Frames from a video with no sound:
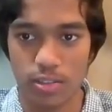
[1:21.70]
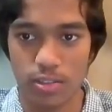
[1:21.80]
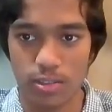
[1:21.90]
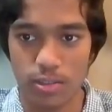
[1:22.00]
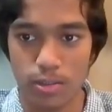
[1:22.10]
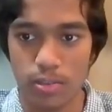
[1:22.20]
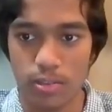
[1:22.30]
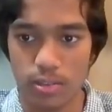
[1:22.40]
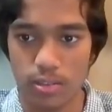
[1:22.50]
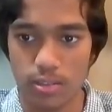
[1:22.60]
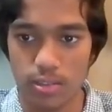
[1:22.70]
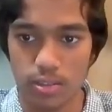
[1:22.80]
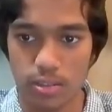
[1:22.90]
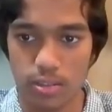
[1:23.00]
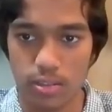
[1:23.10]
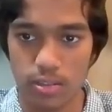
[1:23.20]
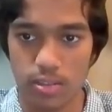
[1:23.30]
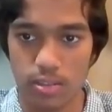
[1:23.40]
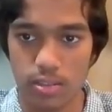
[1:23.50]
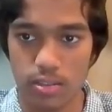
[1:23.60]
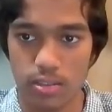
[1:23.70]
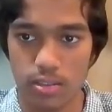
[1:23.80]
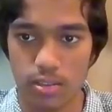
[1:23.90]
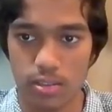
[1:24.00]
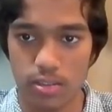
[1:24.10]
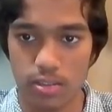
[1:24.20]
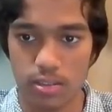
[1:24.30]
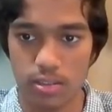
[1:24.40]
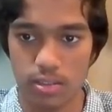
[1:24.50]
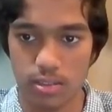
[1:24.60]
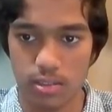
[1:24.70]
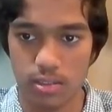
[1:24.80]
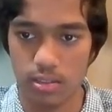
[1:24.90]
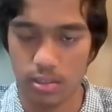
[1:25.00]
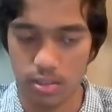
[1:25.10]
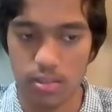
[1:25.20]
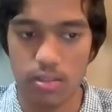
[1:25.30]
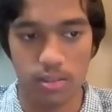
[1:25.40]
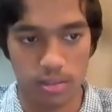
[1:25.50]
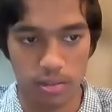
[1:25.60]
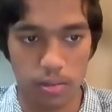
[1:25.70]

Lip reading: This person isn't speaking.